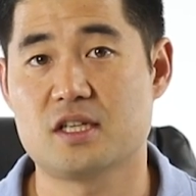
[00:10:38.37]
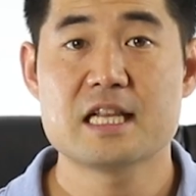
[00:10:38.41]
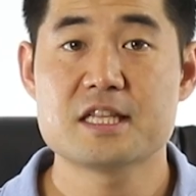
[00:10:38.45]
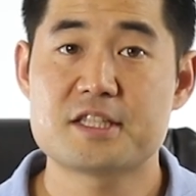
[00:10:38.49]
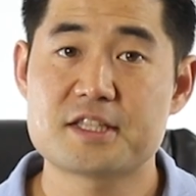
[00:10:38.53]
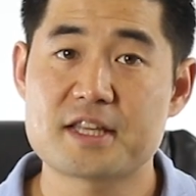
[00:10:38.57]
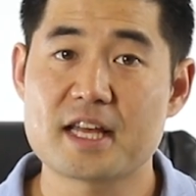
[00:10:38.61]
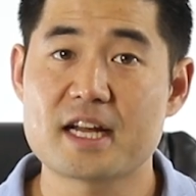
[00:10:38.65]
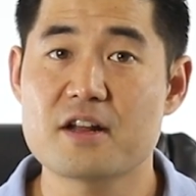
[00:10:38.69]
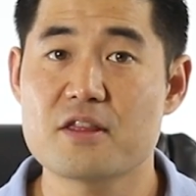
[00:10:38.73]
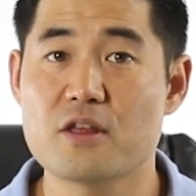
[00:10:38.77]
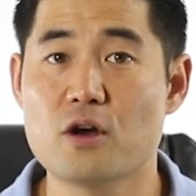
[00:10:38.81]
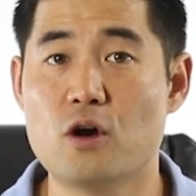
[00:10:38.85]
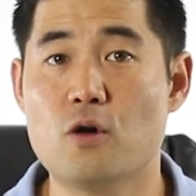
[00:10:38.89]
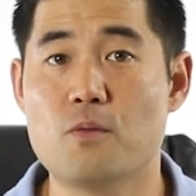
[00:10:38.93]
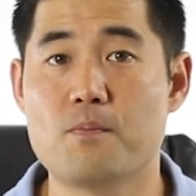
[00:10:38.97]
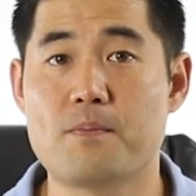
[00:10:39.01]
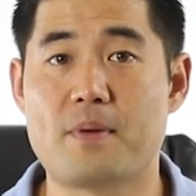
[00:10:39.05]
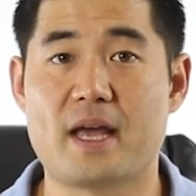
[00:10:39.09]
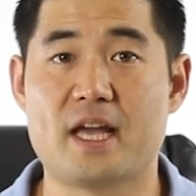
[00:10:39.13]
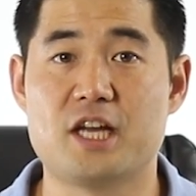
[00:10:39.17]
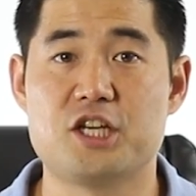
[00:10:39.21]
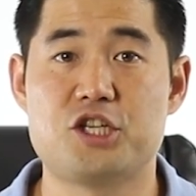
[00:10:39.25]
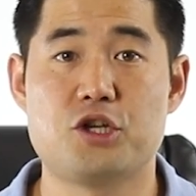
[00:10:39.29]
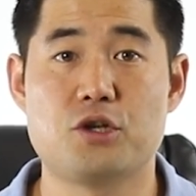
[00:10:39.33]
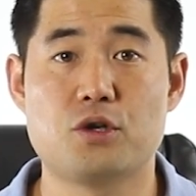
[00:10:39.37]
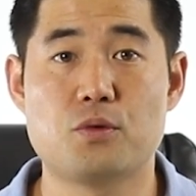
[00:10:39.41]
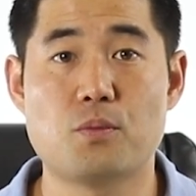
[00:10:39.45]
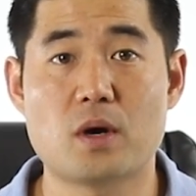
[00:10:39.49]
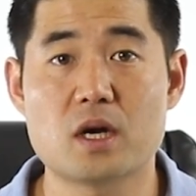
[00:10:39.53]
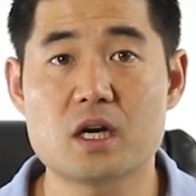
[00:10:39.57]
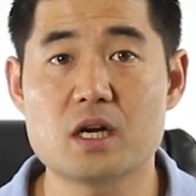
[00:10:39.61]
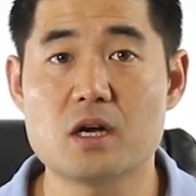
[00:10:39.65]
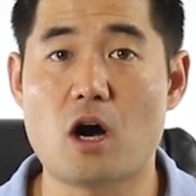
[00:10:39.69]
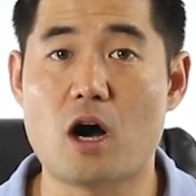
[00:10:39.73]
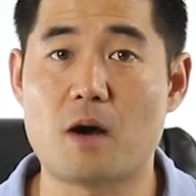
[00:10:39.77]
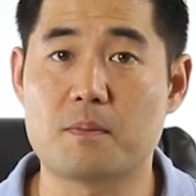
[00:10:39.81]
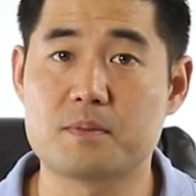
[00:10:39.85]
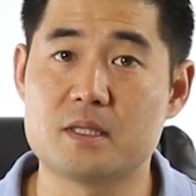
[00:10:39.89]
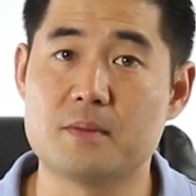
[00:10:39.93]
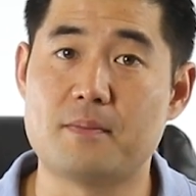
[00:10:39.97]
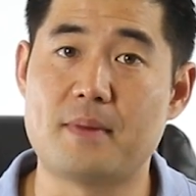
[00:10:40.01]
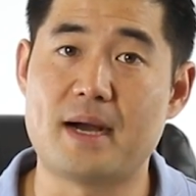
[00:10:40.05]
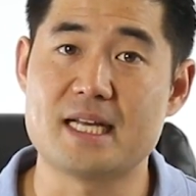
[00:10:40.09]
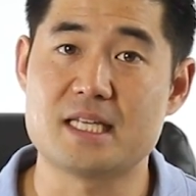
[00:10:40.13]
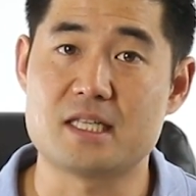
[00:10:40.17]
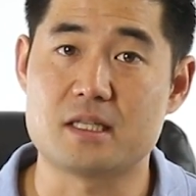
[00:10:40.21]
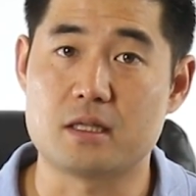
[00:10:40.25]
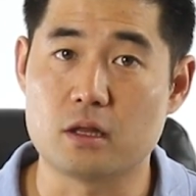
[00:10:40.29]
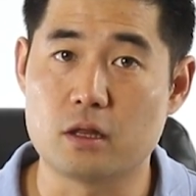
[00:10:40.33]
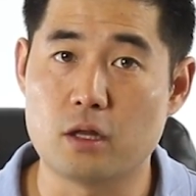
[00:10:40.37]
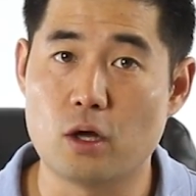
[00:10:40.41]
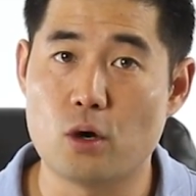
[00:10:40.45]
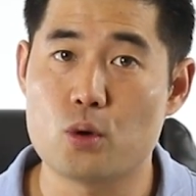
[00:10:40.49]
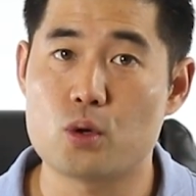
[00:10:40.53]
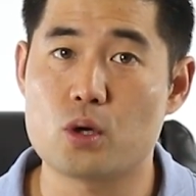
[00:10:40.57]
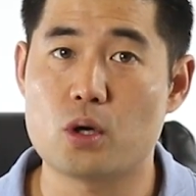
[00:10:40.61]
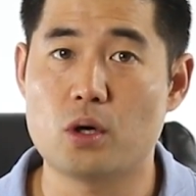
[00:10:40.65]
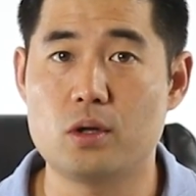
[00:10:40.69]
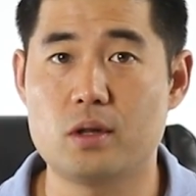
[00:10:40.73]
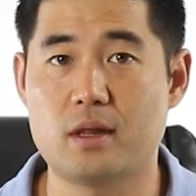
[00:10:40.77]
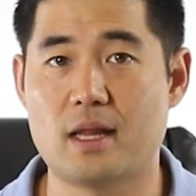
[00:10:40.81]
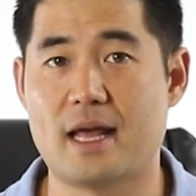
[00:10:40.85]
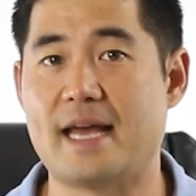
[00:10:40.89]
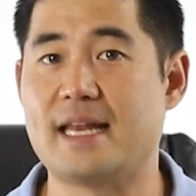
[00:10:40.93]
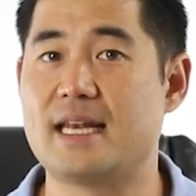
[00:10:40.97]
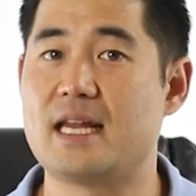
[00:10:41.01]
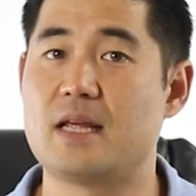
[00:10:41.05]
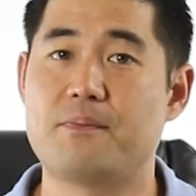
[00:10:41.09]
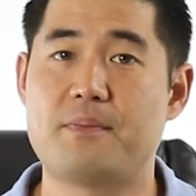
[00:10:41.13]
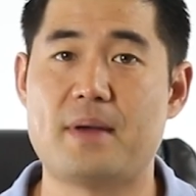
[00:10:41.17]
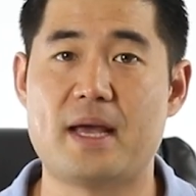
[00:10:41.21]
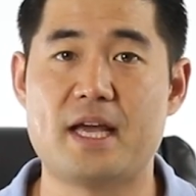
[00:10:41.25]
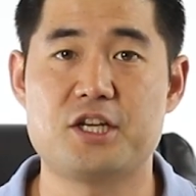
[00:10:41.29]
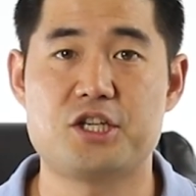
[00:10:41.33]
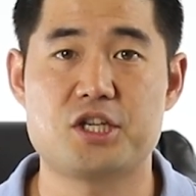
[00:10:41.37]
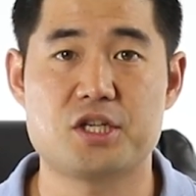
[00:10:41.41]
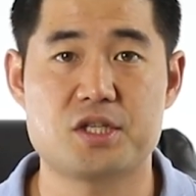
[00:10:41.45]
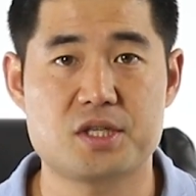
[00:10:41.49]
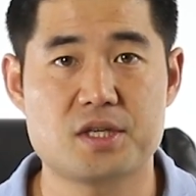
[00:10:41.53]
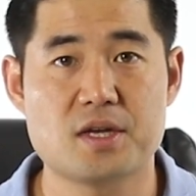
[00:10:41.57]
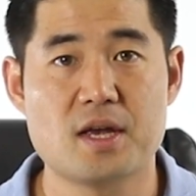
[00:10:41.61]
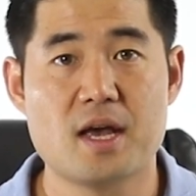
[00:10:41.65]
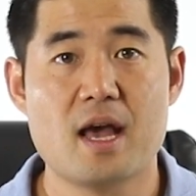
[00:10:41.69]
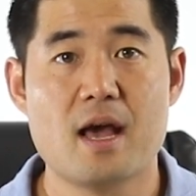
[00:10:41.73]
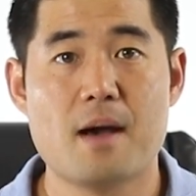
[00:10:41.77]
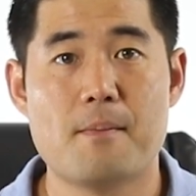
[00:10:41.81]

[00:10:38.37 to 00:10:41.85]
Instead of the homepage, you'd want to optimize local landing pages